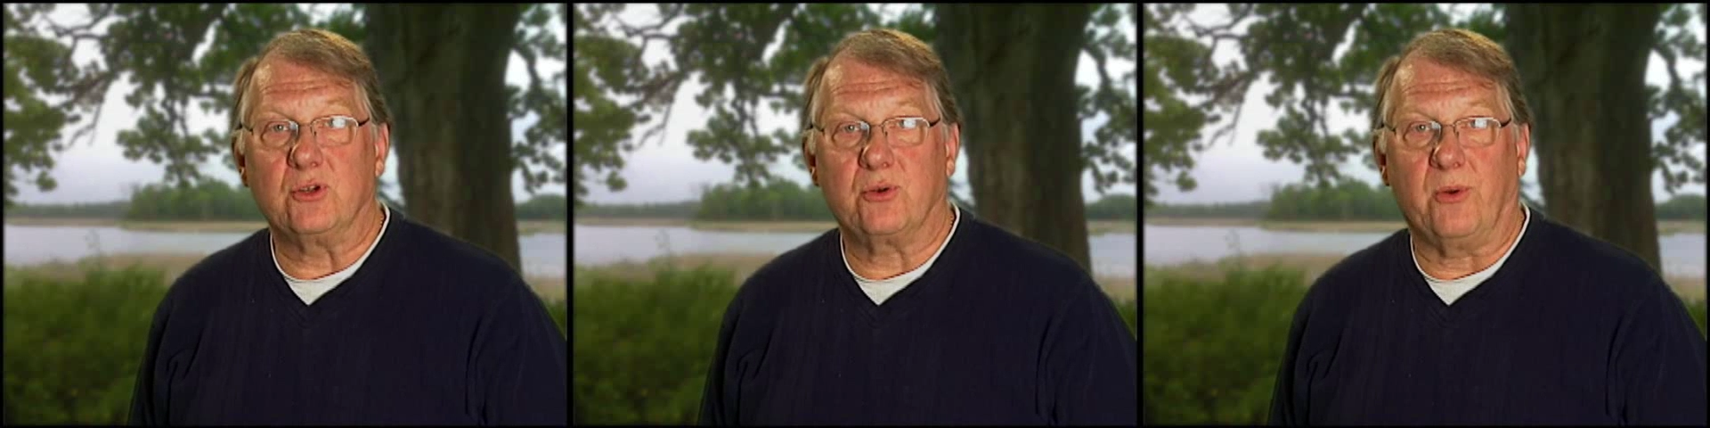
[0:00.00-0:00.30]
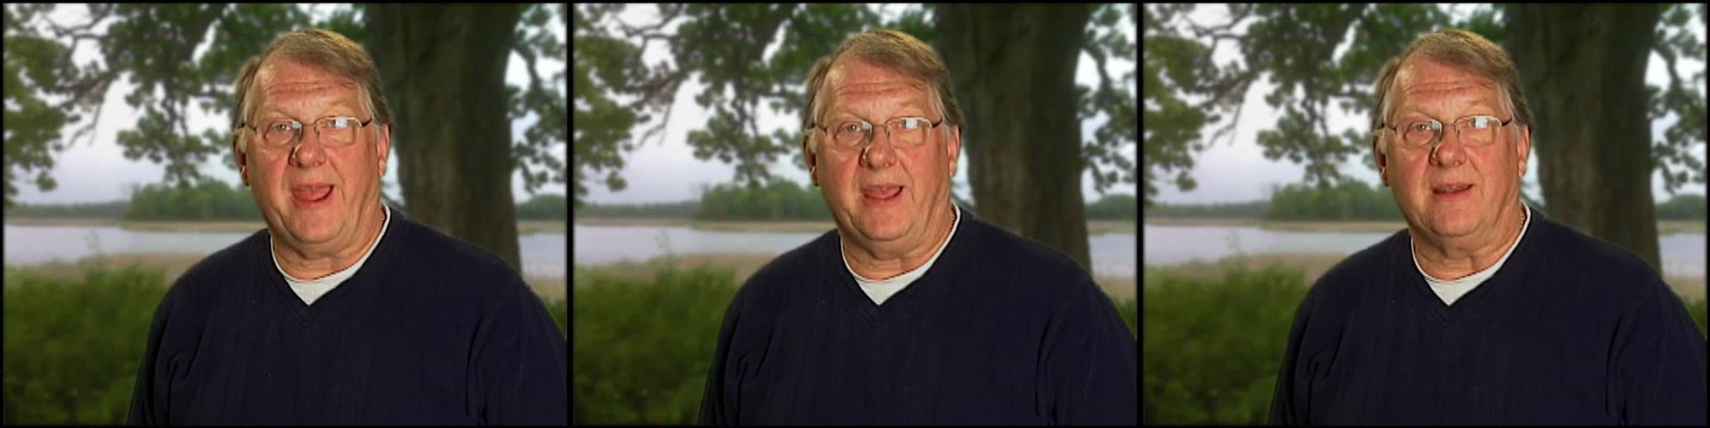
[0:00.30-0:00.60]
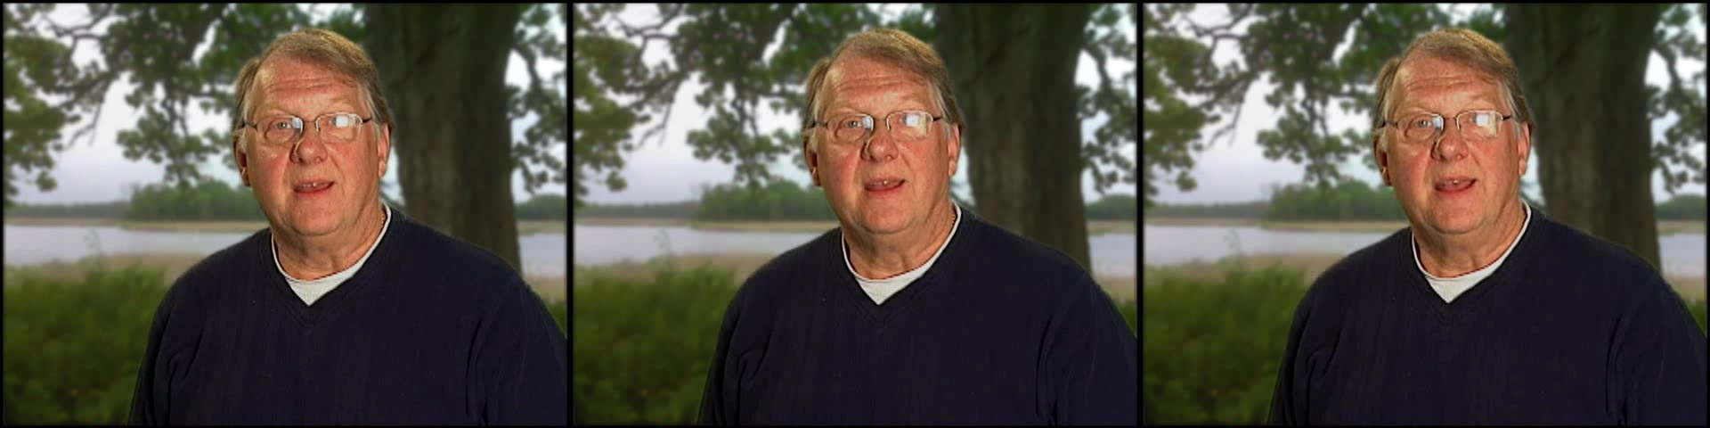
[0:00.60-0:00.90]

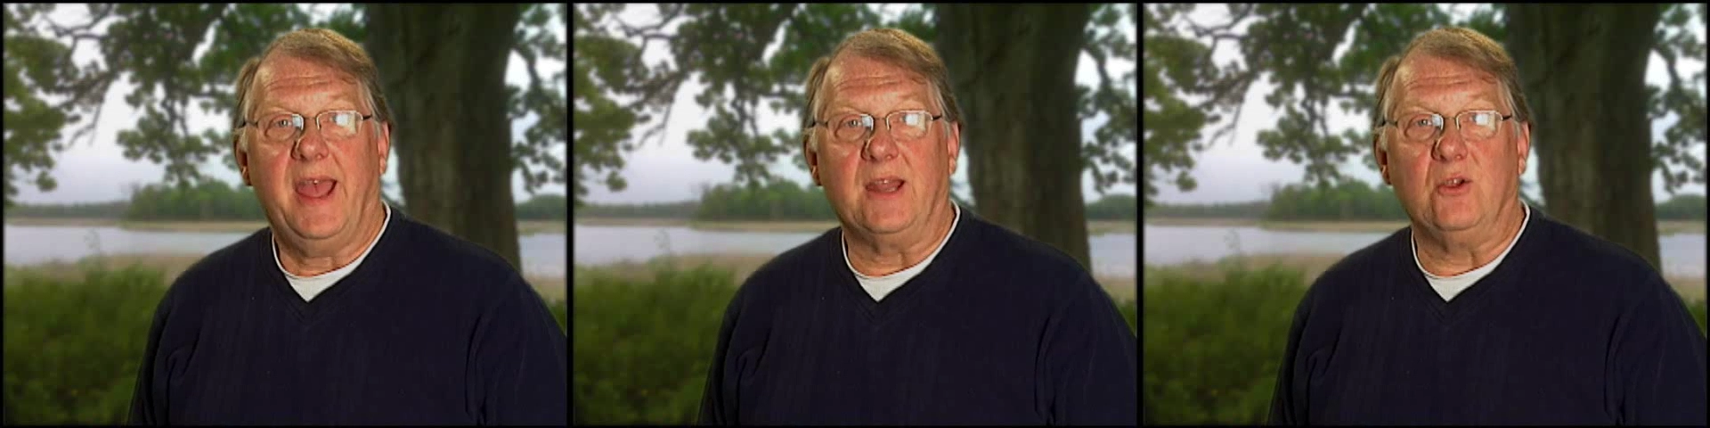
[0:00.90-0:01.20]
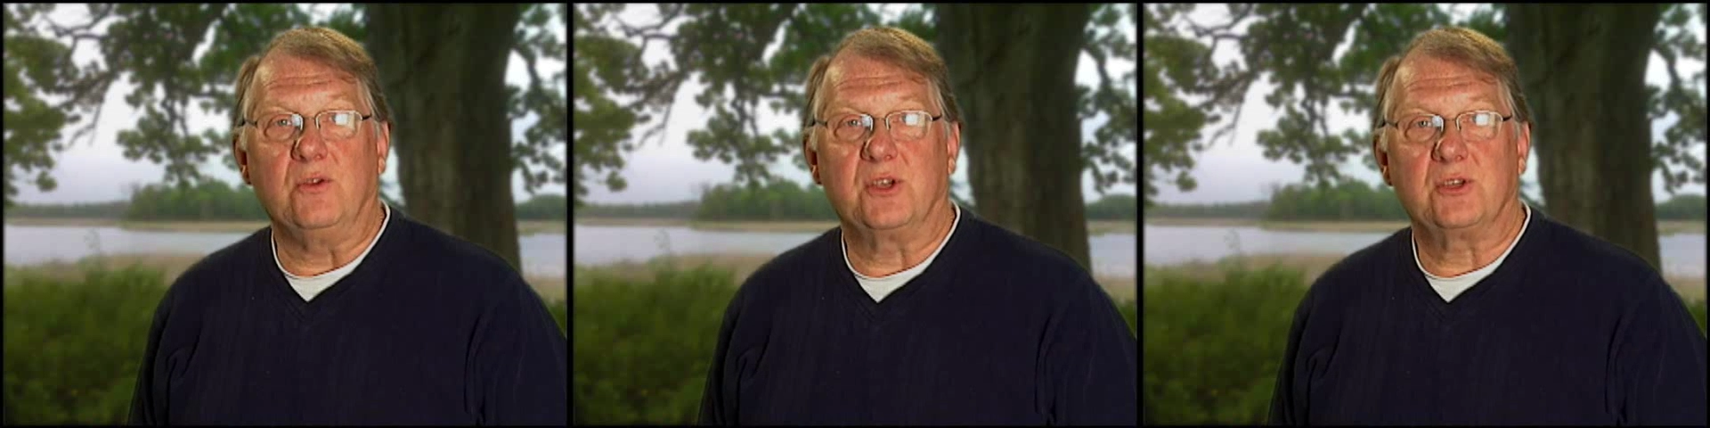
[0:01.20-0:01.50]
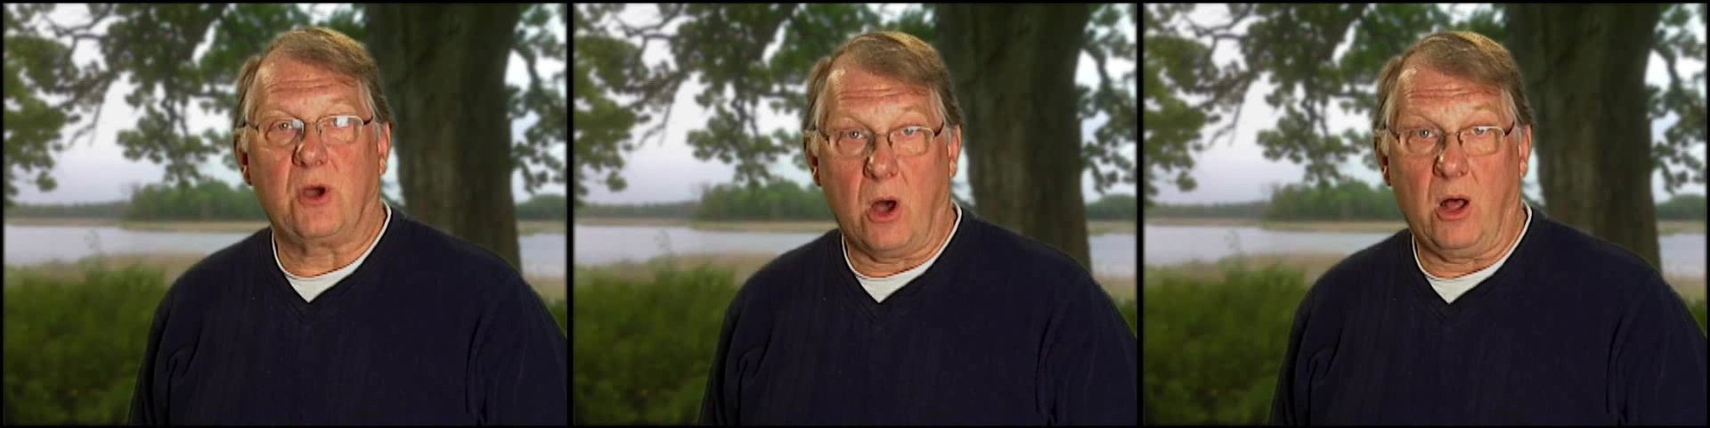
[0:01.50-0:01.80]
terrain and use a
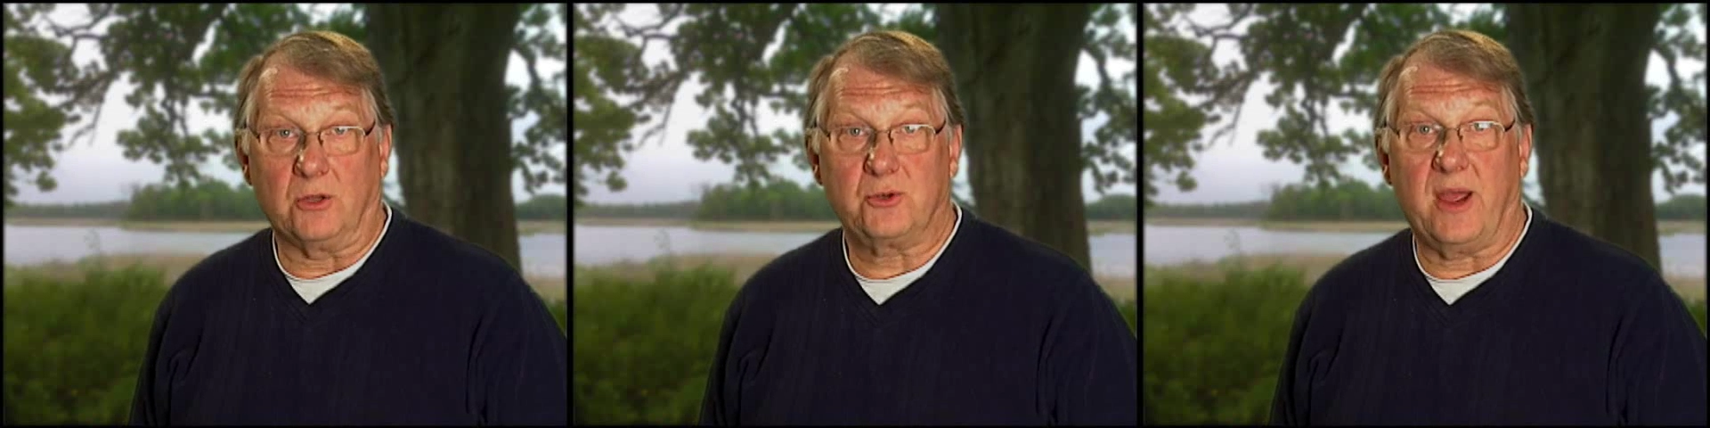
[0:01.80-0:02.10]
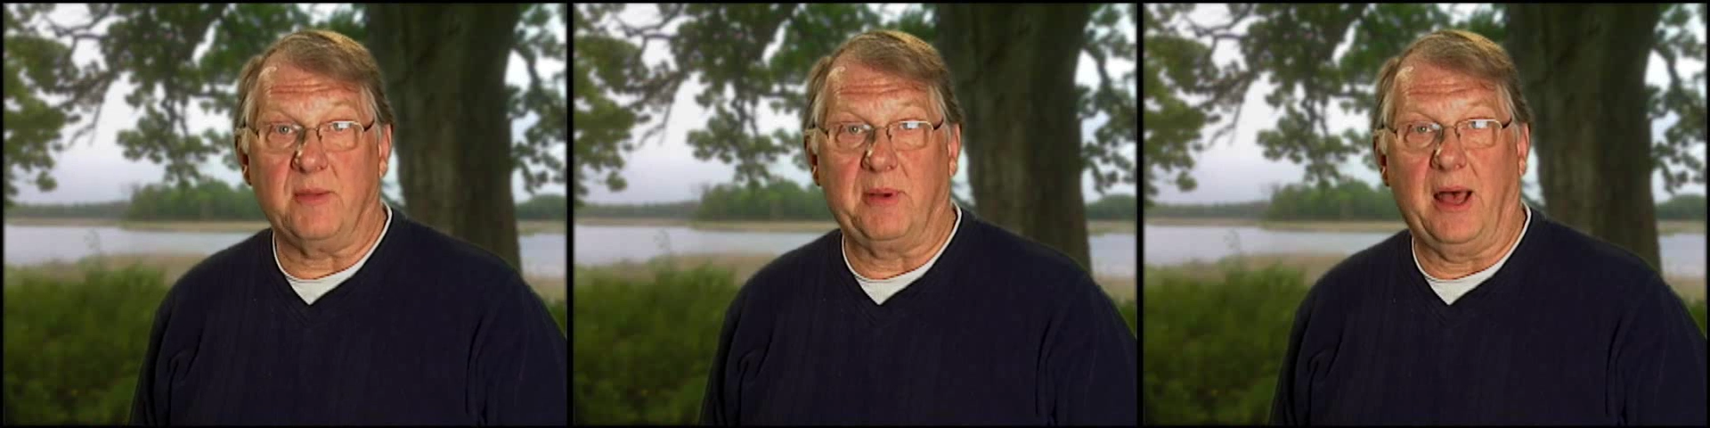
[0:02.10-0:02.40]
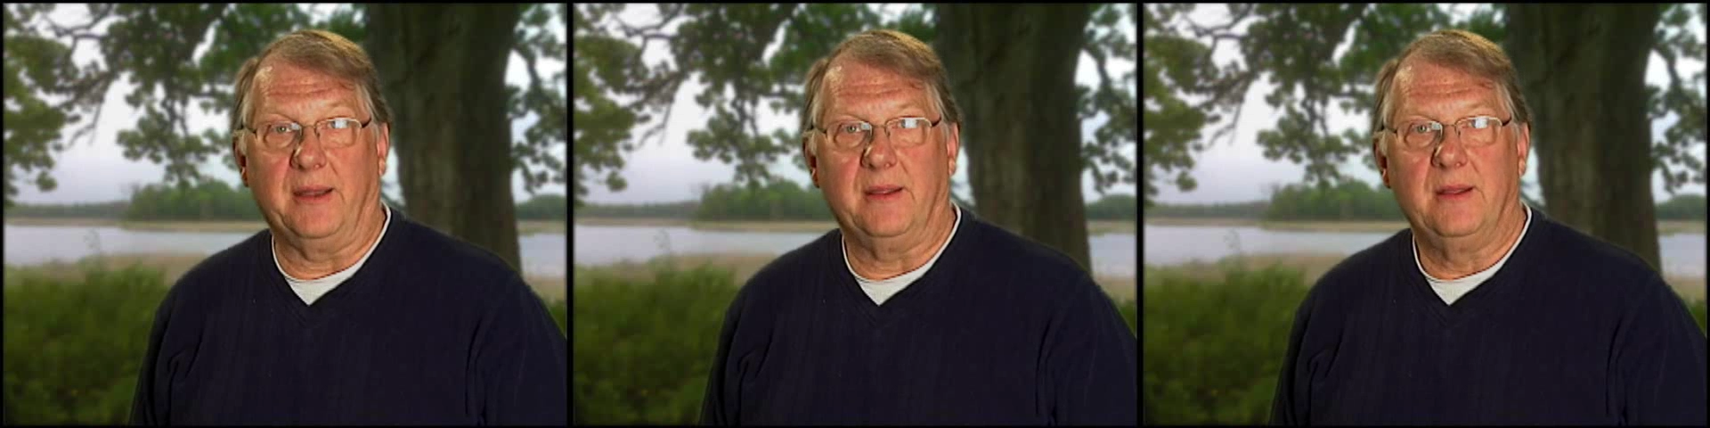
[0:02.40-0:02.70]
tall
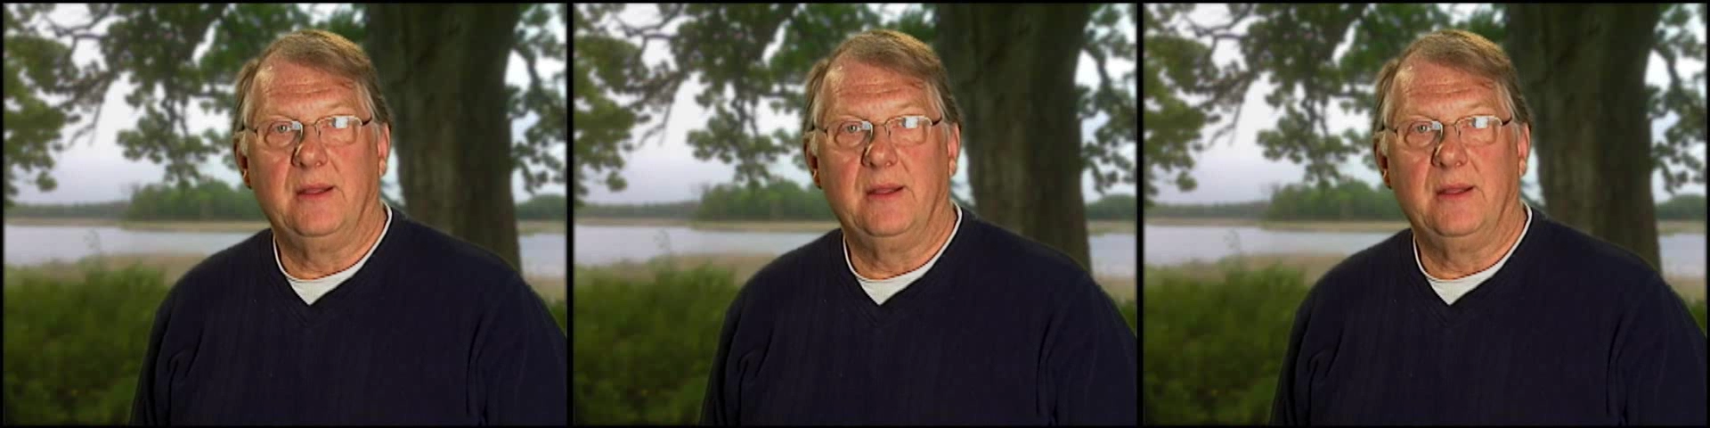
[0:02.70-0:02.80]
tripod.